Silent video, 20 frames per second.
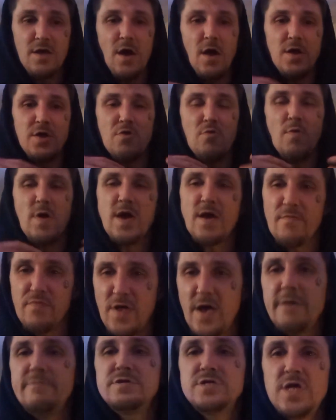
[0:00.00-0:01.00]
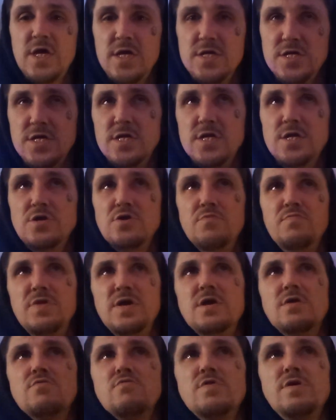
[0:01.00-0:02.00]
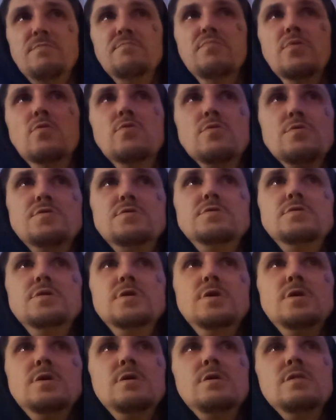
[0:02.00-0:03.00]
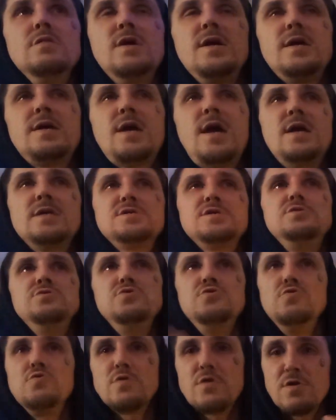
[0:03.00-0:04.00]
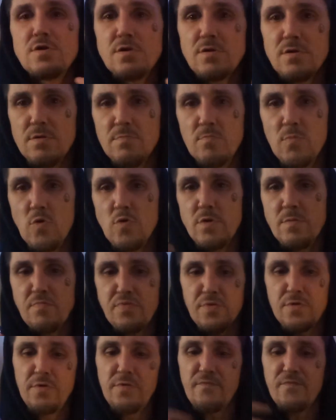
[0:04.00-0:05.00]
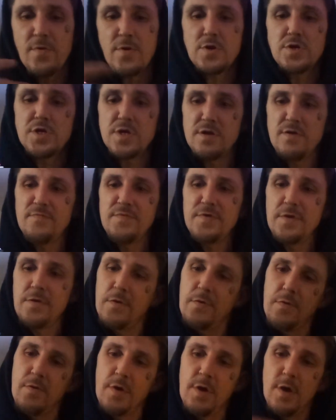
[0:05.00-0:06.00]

your way of life's changing and you're being reborn like as a newer, more improved version of you.